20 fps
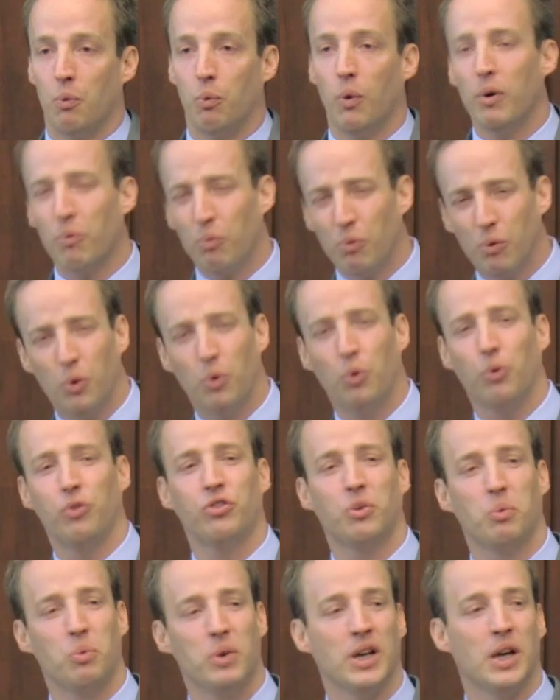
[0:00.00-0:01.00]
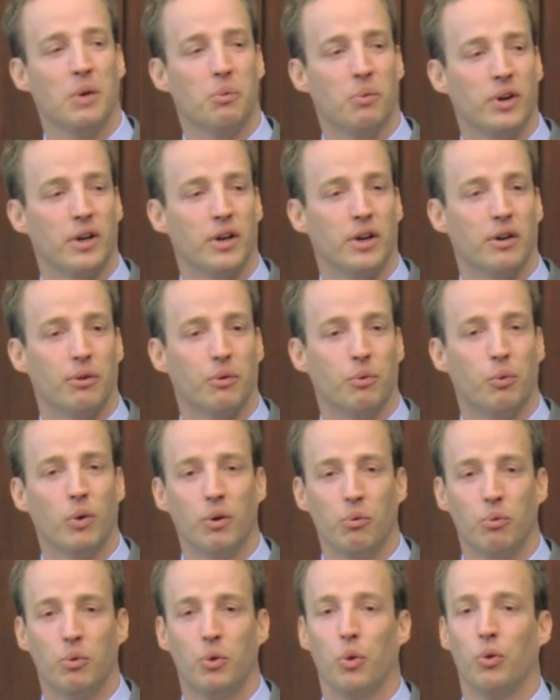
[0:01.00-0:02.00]
what rules should we get rid of?
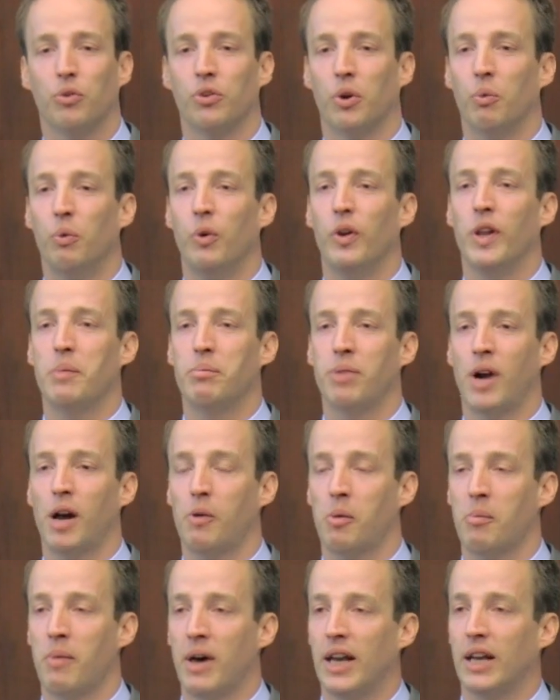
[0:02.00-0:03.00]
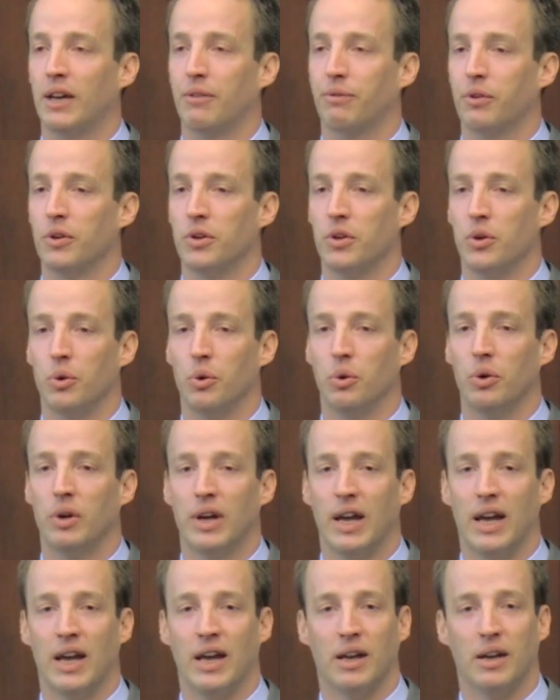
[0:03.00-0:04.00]
What rules are really problematic for you?
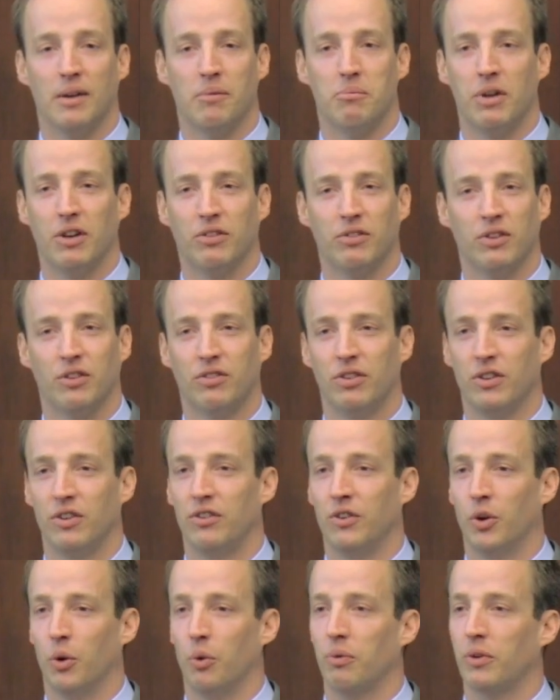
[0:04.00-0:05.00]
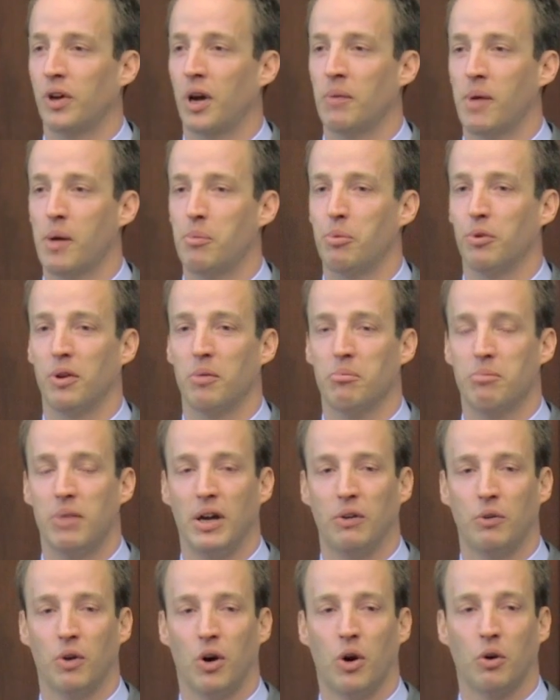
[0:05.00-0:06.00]
And businesses don't come up with a
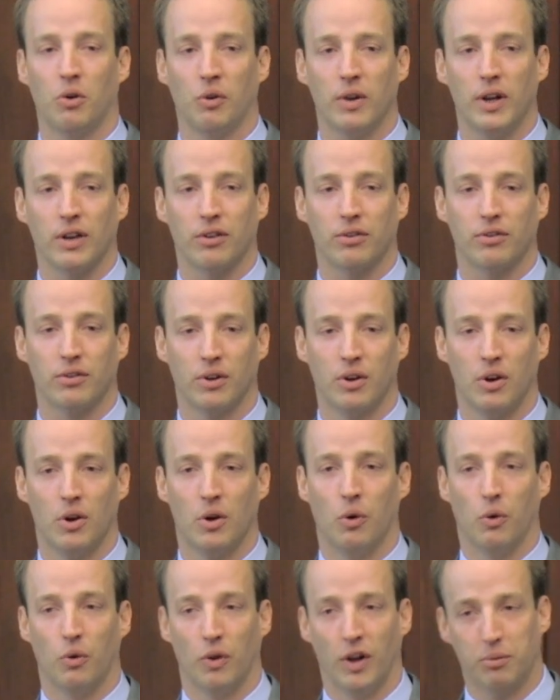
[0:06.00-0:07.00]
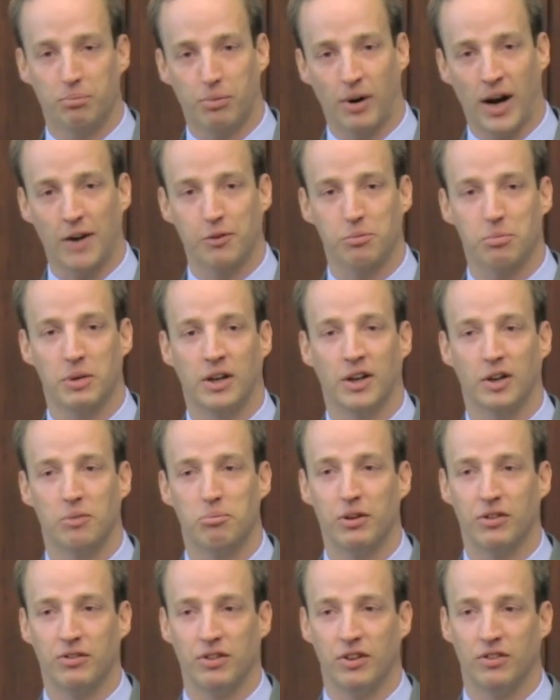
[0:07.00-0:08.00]
big long list. Well, that's perhaps because
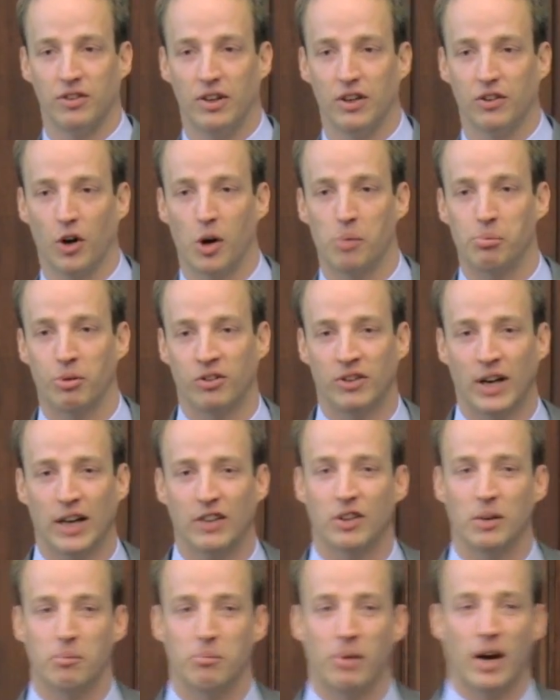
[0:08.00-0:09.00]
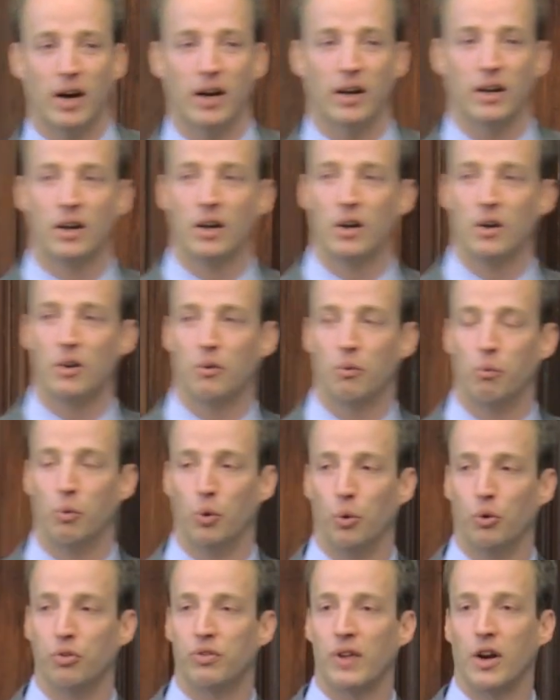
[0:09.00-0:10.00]
businesses are protected by
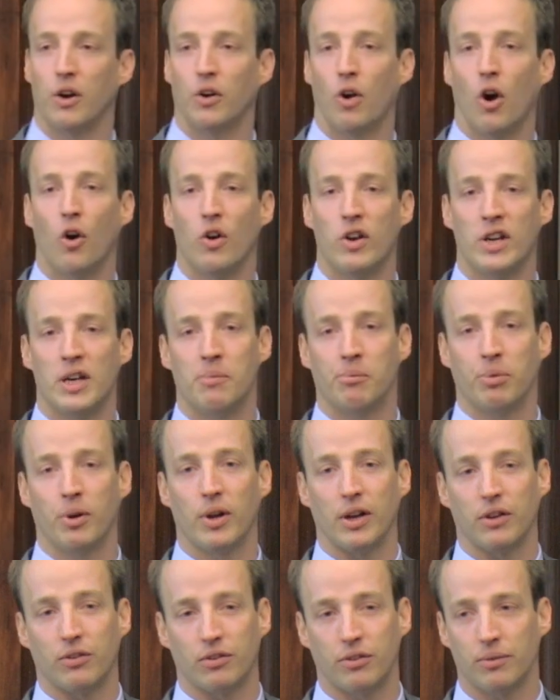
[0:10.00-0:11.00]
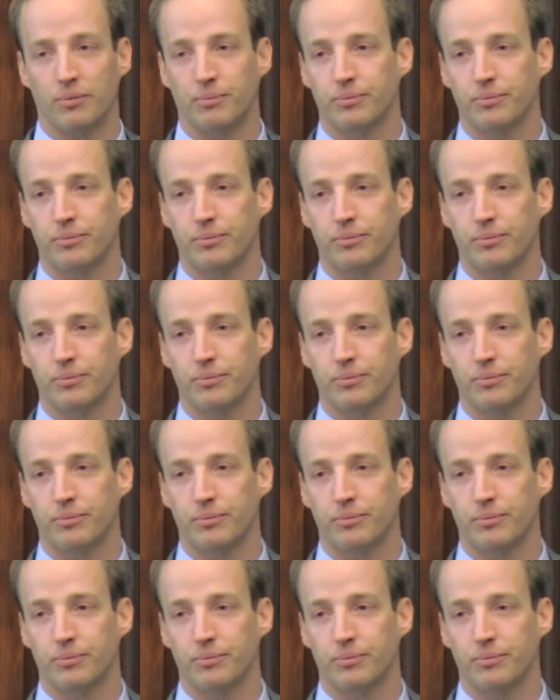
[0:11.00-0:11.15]
rules that are already in place.